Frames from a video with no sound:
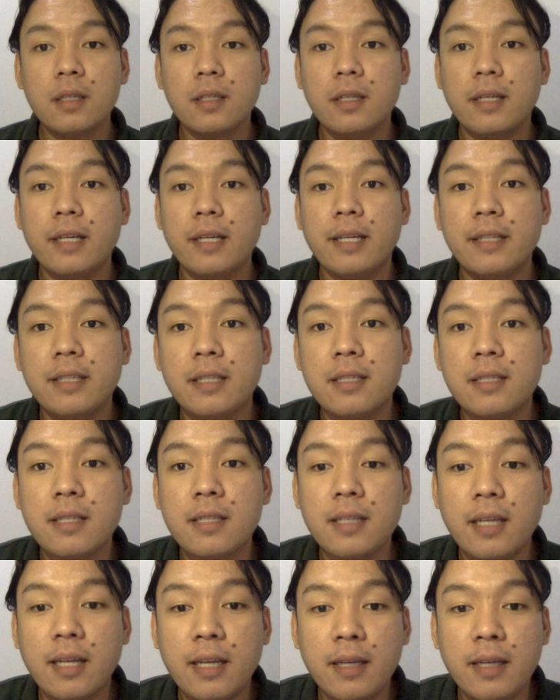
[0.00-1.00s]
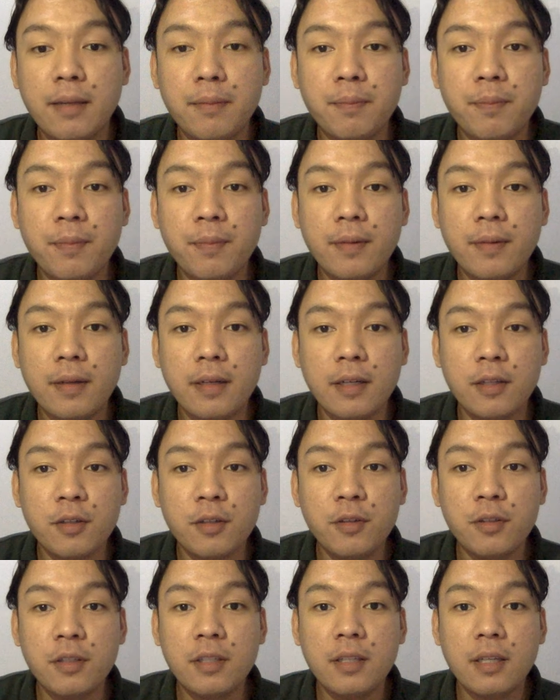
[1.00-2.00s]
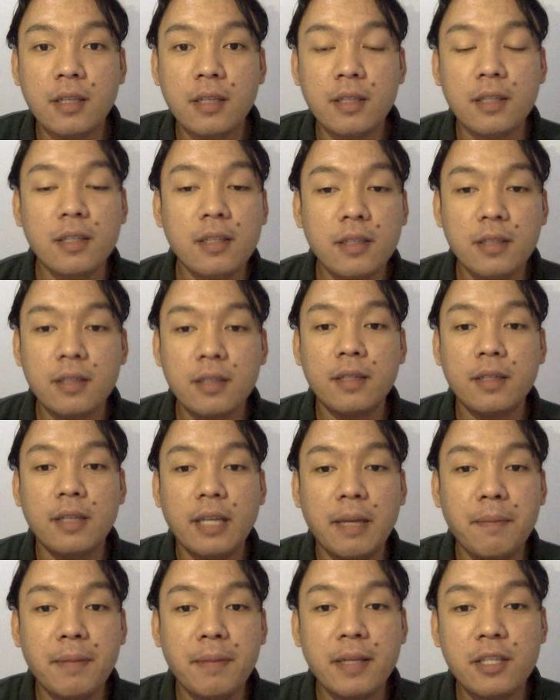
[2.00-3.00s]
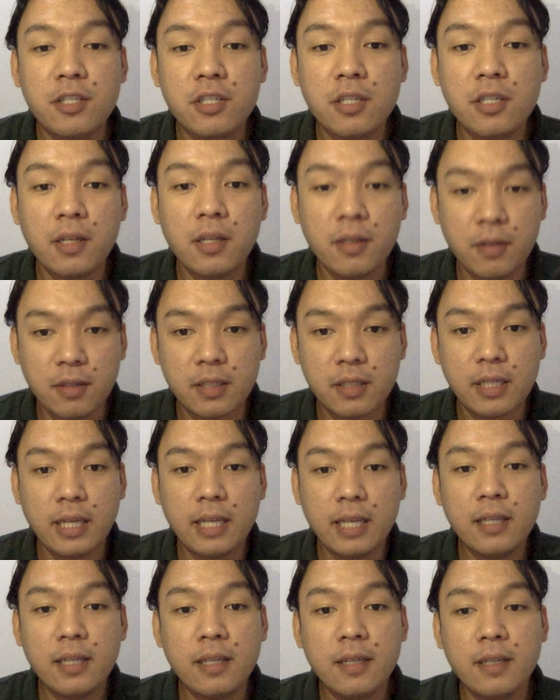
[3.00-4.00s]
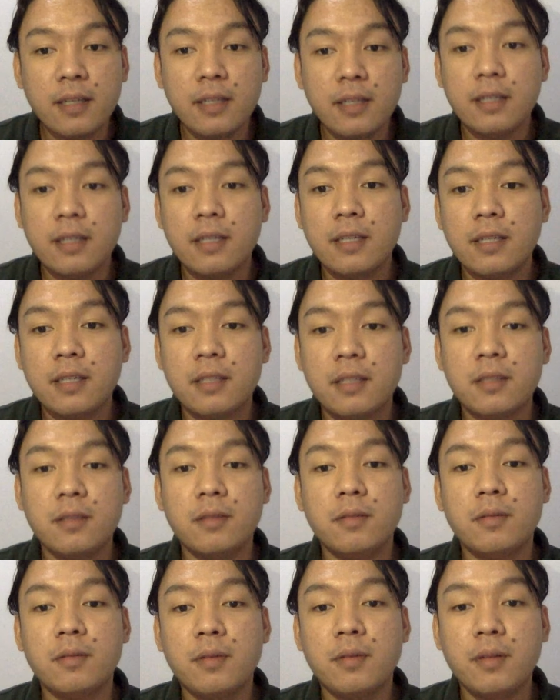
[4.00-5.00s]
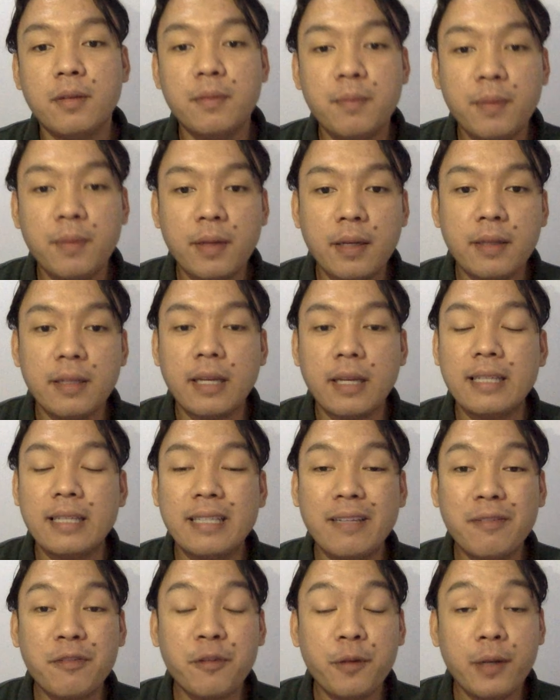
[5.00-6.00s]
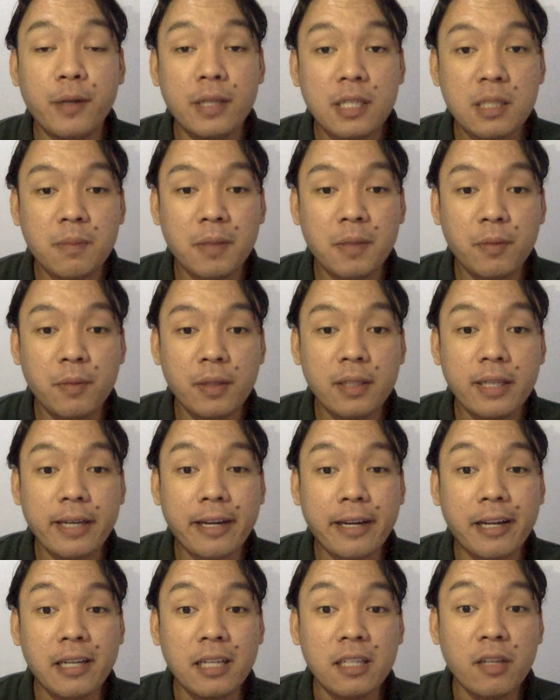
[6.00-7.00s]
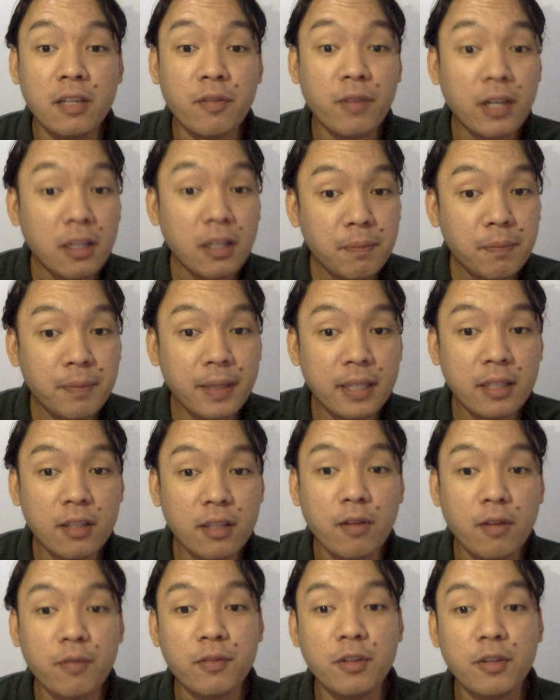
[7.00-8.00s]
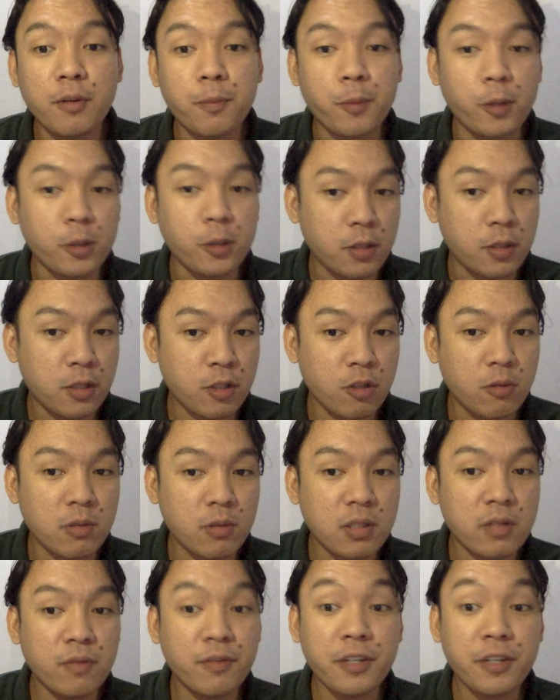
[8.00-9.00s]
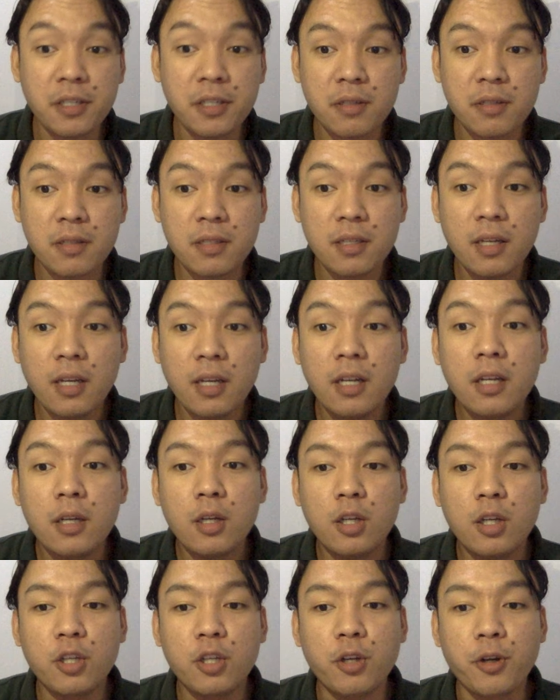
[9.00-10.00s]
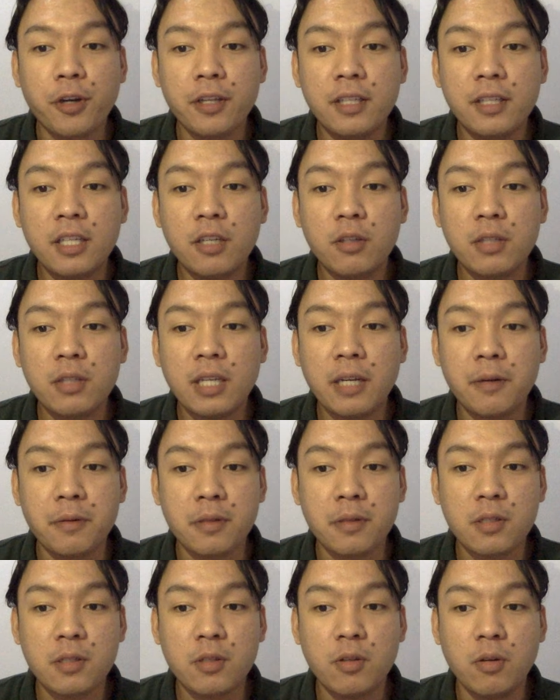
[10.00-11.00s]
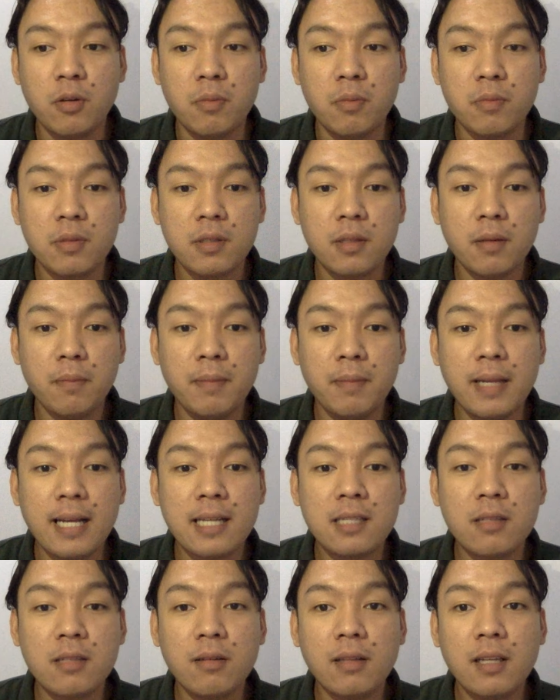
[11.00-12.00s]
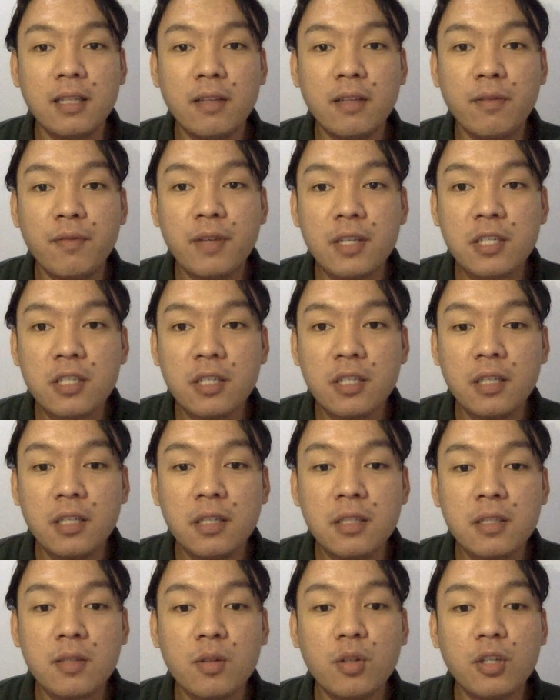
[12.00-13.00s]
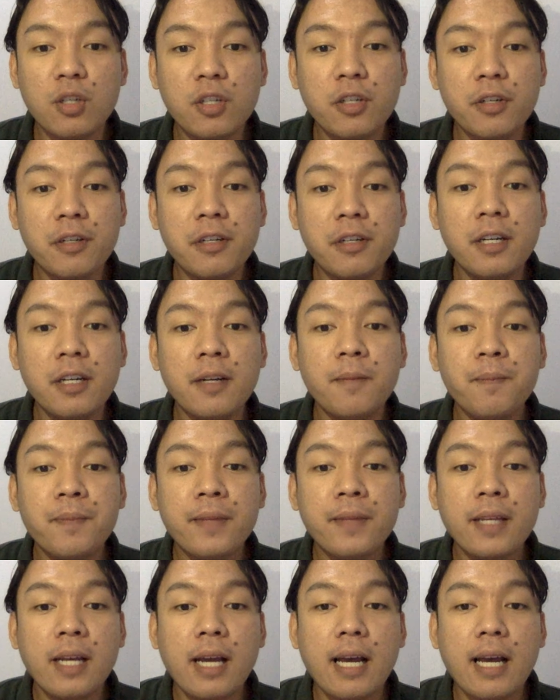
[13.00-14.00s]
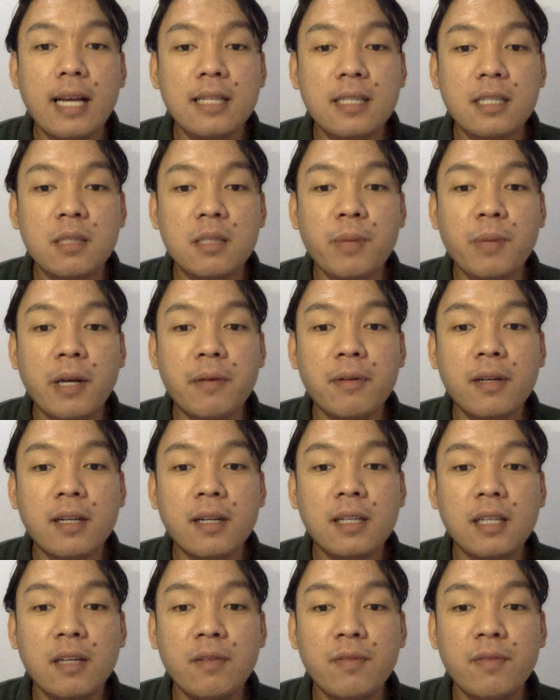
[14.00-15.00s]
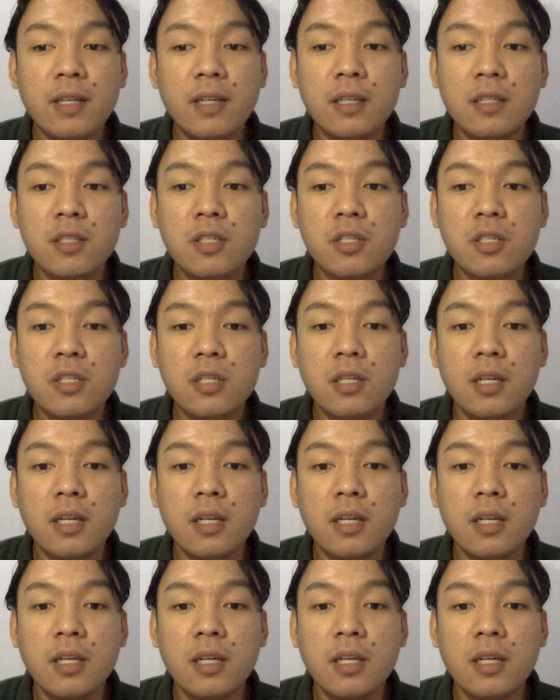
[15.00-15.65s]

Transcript: and this is a good image. Okay, so a difference between the early development of the protostomes versus your deuterostomes. Blastula divisions occur as a spiral cleavage,